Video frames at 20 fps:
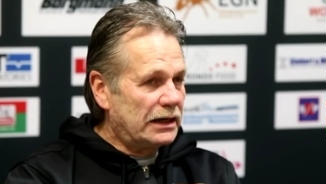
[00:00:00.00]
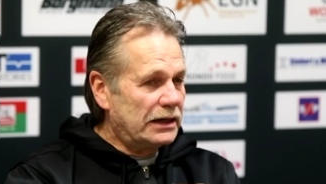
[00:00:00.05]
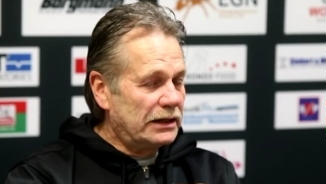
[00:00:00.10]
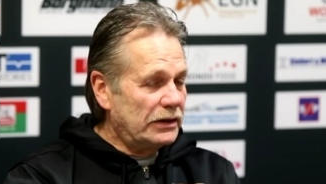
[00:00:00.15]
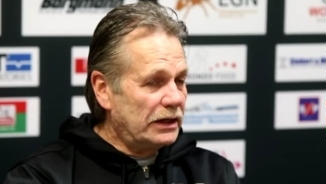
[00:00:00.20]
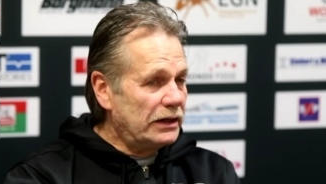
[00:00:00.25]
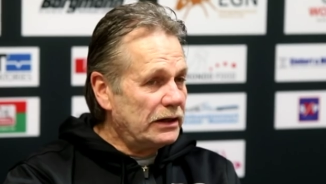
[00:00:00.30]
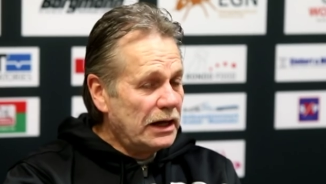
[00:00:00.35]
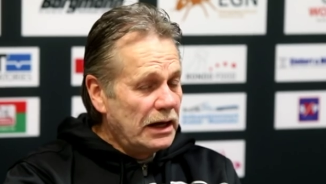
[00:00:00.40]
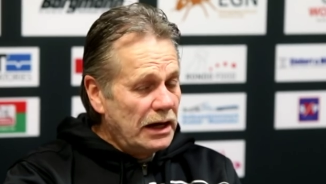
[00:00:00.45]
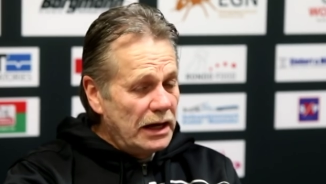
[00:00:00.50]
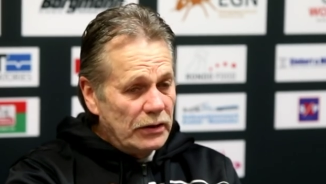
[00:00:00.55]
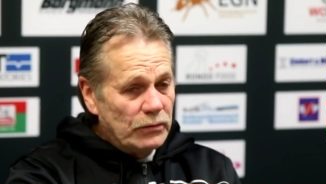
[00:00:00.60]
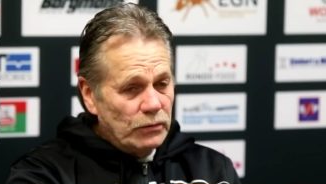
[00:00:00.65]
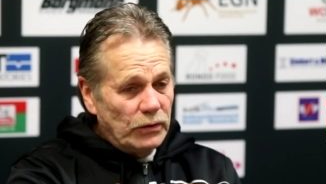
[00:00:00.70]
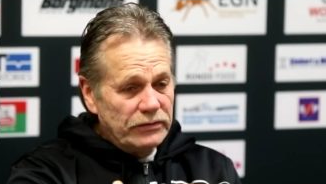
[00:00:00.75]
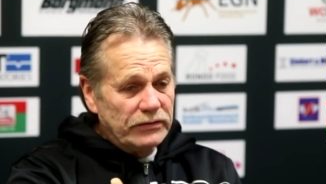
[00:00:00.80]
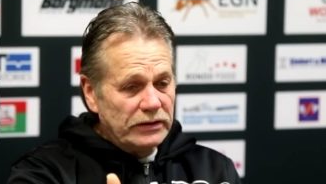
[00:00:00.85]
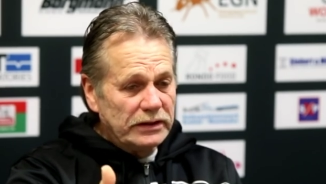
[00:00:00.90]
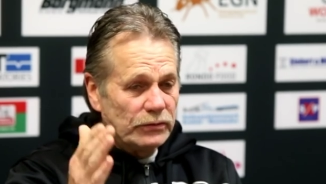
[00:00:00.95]
And then and
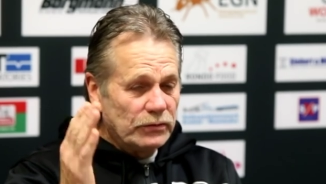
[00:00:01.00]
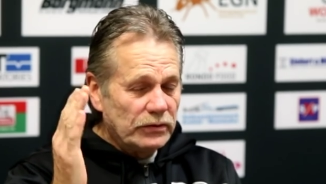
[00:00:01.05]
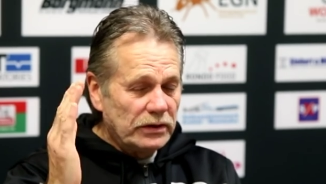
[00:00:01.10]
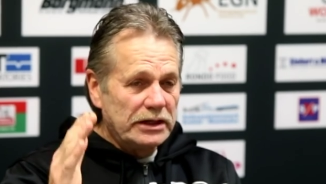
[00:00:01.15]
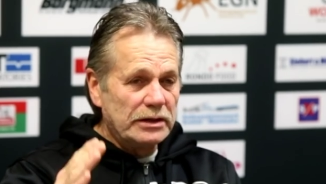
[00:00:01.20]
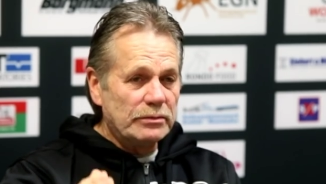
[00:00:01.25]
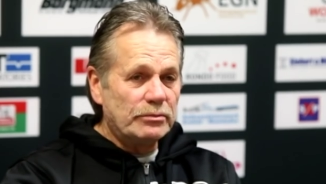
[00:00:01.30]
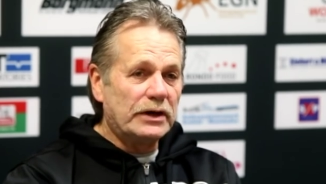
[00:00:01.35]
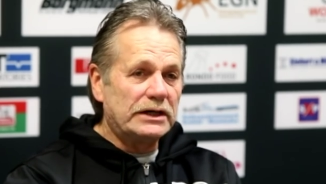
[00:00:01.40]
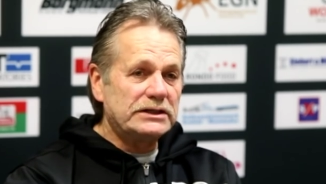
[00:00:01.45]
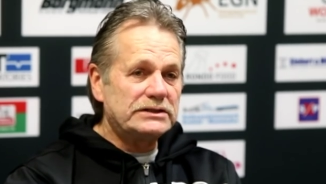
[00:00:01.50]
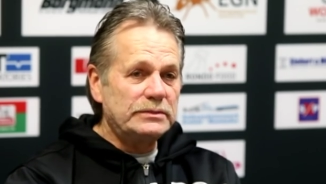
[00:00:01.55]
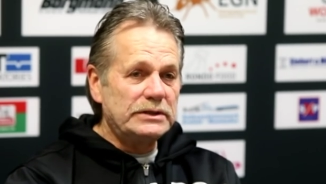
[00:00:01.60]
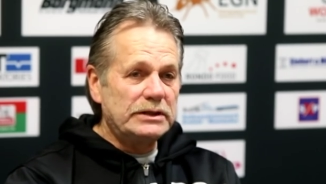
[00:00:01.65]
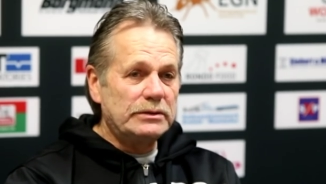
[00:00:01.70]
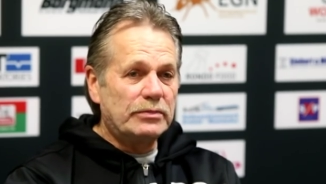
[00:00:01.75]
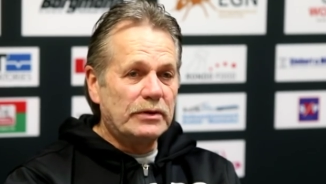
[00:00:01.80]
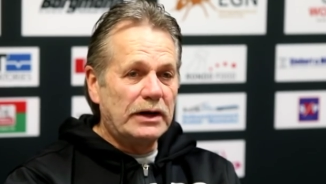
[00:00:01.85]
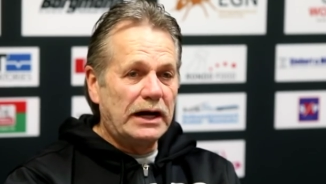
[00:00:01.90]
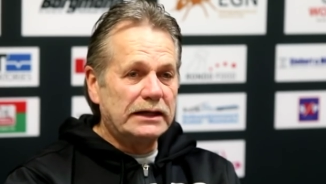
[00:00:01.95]
one thing that really impressed me
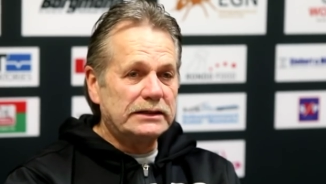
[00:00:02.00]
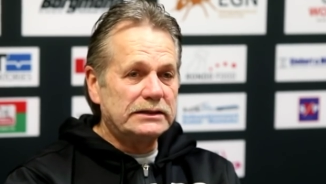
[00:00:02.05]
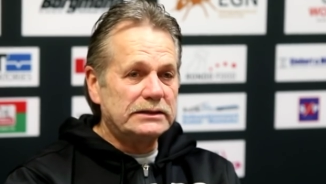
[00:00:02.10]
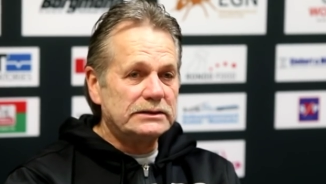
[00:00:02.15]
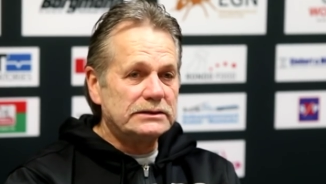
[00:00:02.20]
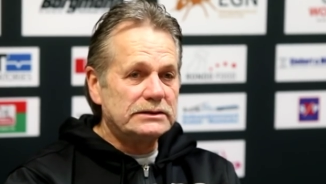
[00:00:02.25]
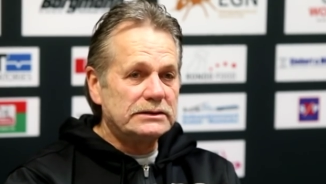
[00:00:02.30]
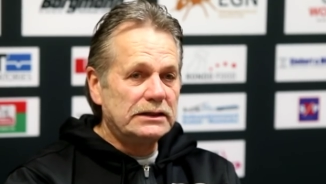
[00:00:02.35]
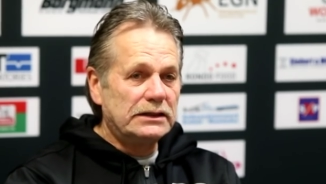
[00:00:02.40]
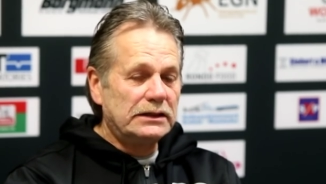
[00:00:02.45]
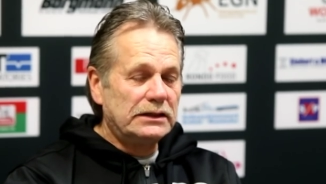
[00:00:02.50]
in practice